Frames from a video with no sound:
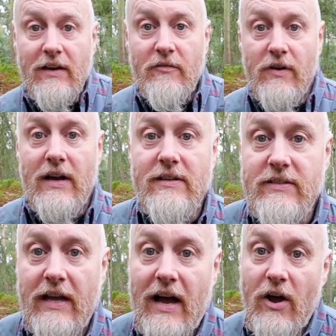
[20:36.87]
have fun,
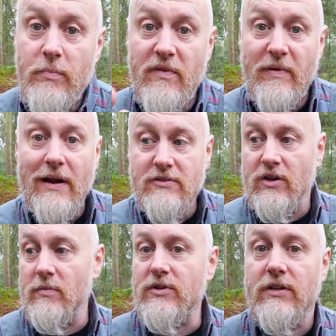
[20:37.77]
guys. I hope you've been out
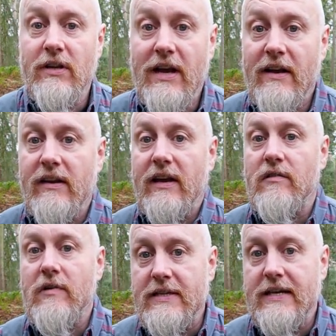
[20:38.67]
skirmishing and had a
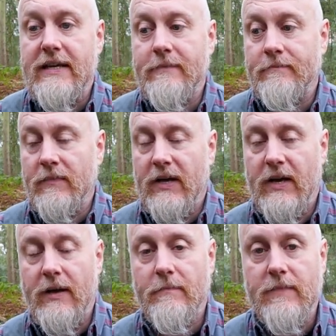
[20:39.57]
great day.
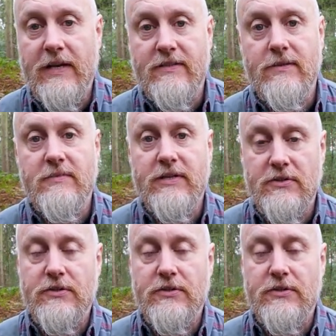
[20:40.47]
Yes, see you